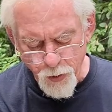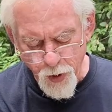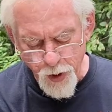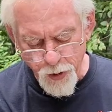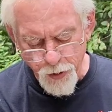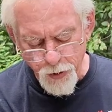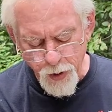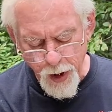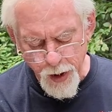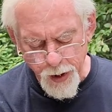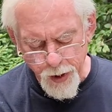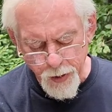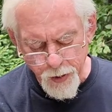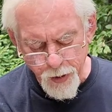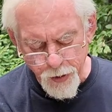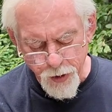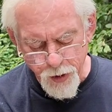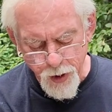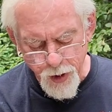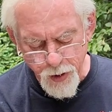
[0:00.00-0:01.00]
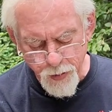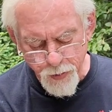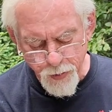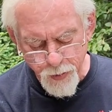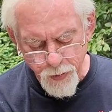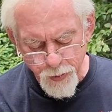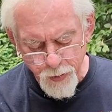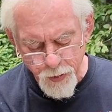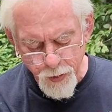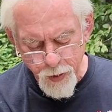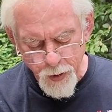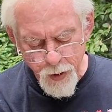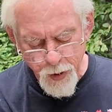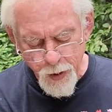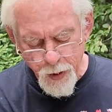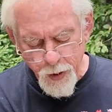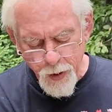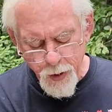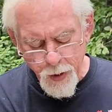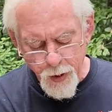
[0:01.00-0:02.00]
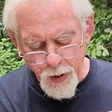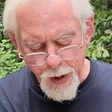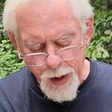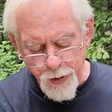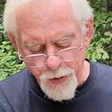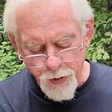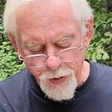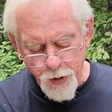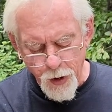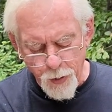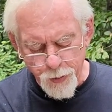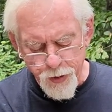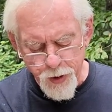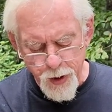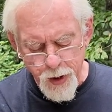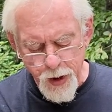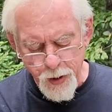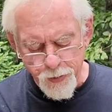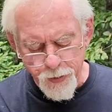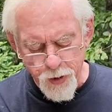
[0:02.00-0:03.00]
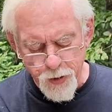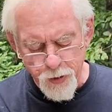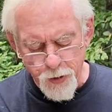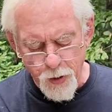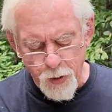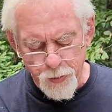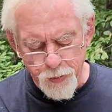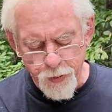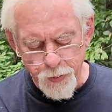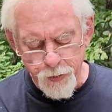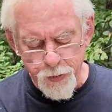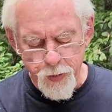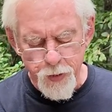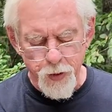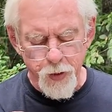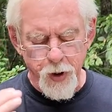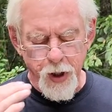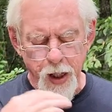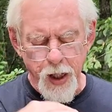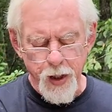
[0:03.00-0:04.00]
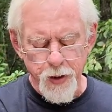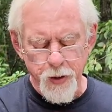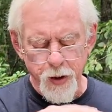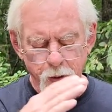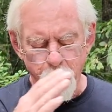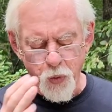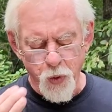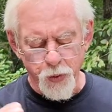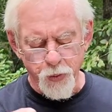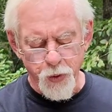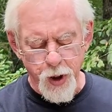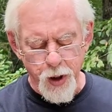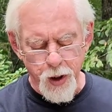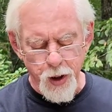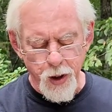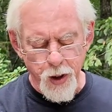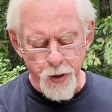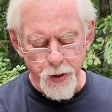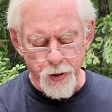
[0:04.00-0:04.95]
you want to try to achieve. And that just helps to keep the scope from canting one way or the